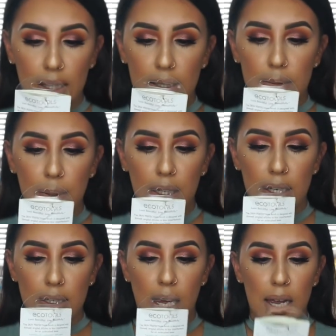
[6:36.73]
this
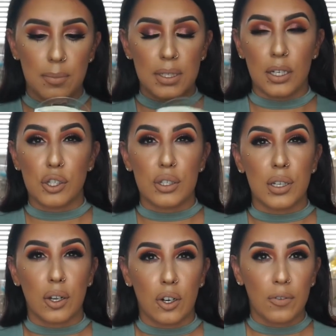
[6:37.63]
because I'm such a
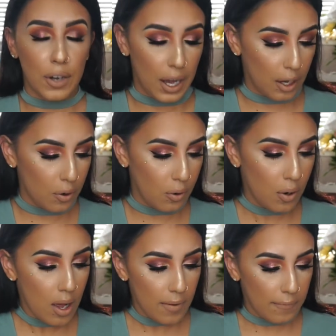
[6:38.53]
sucker for angle
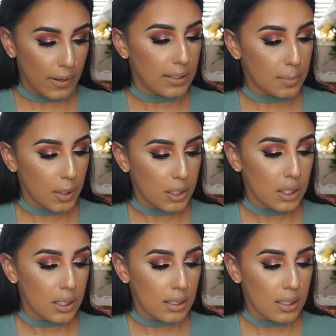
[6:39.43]
face
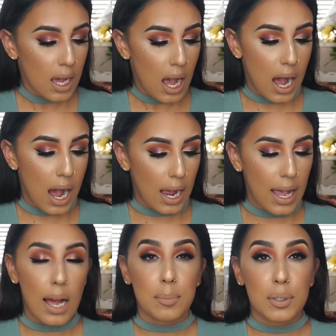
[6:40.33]
brushes. I
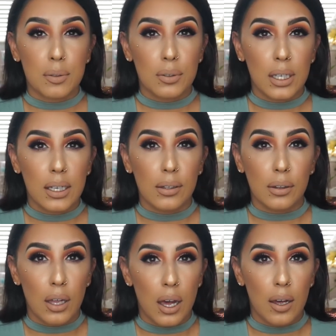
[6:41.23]
absolutely
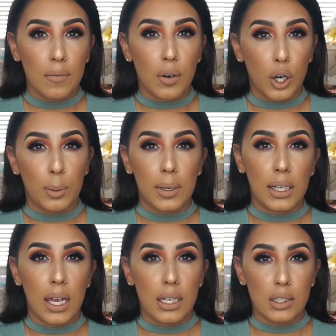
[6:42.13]
love Urban
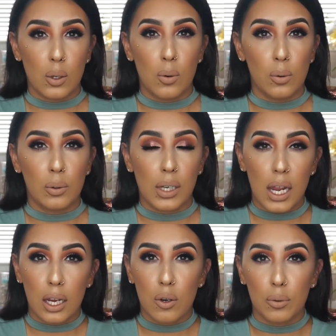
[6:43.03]
Decay's old
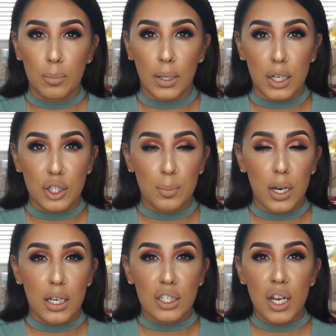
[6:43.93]
angled blush
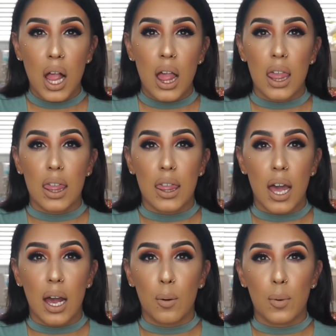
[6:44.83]
brush.
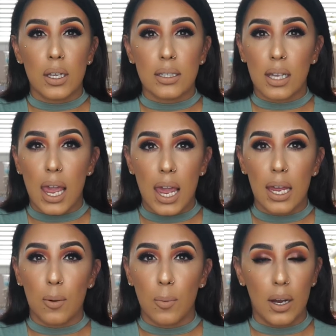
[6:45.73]
That was
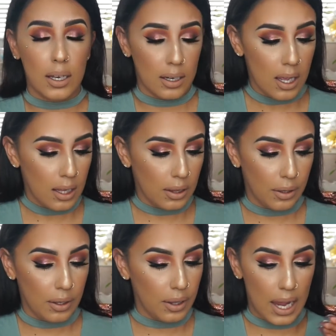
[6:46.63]
A1.
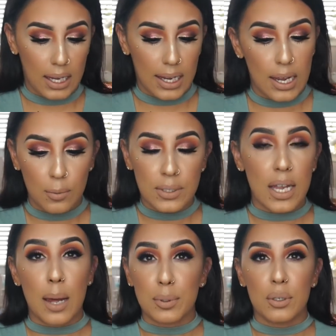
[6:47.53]
Like, it was
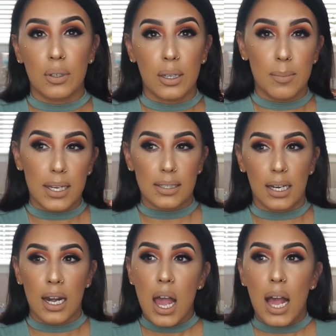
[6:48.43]
absolutely
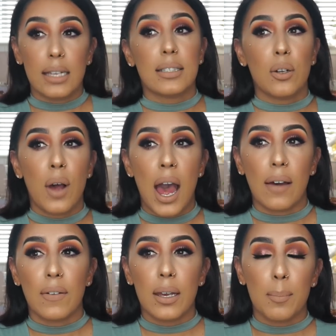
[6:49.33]
amazing. I still
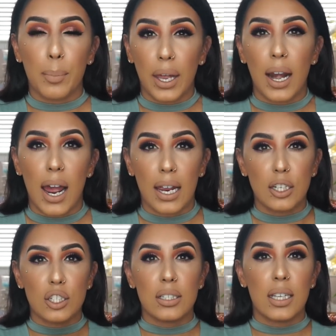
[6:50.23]
have it, but I
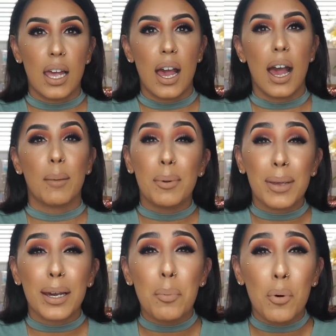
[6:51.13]
just, I'm a
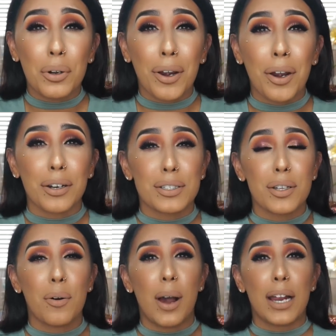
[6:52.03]
makeup hoarder,
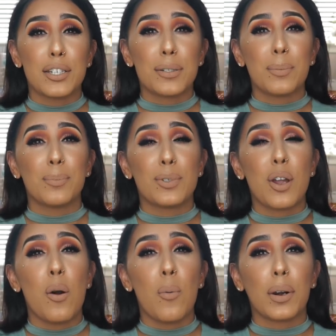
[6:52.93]
so I just
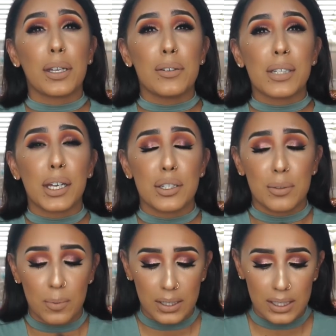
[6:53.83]
don't want to use it. I
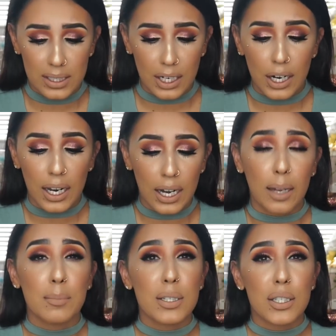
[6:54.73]
just want to stare at it.
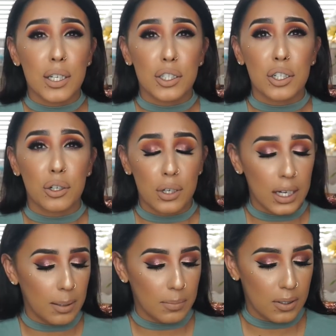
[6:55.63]
I'm such a
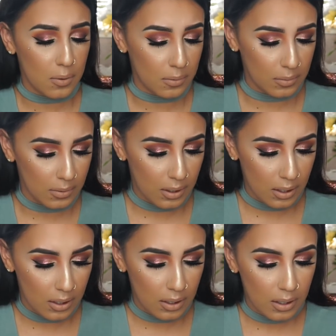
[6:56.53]
creep. Don't
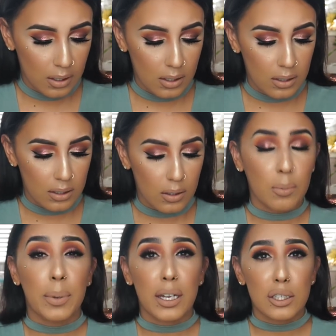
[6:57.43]

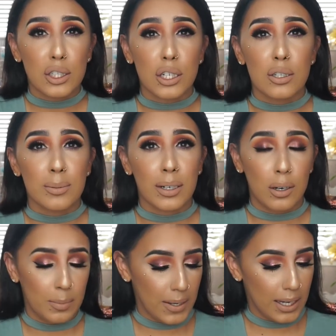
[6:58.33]
don't pass judgment
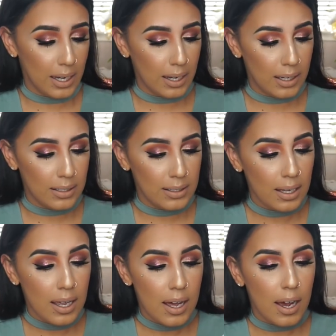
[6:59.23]
on me, okay guys?
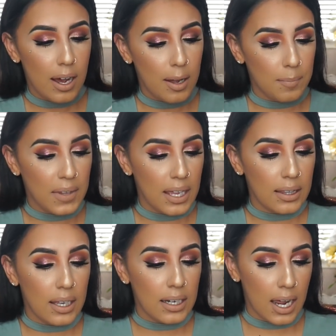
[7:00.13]
Um, then
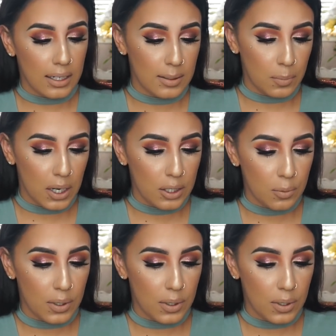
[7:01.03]
the next brush